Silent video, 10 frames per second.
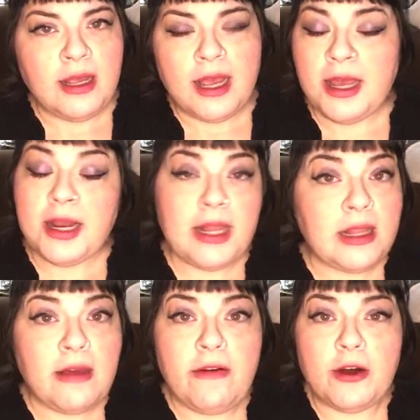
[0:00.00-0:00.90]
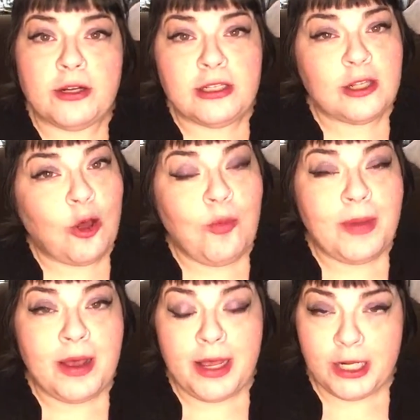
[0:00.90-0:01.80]
and I love her so
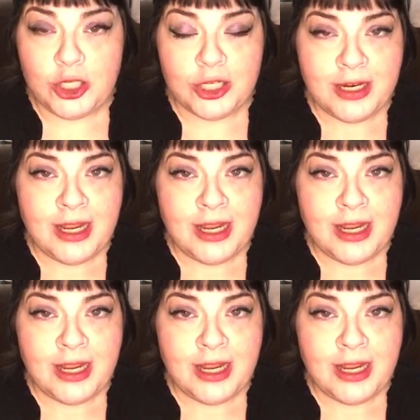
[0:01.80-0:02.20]
much.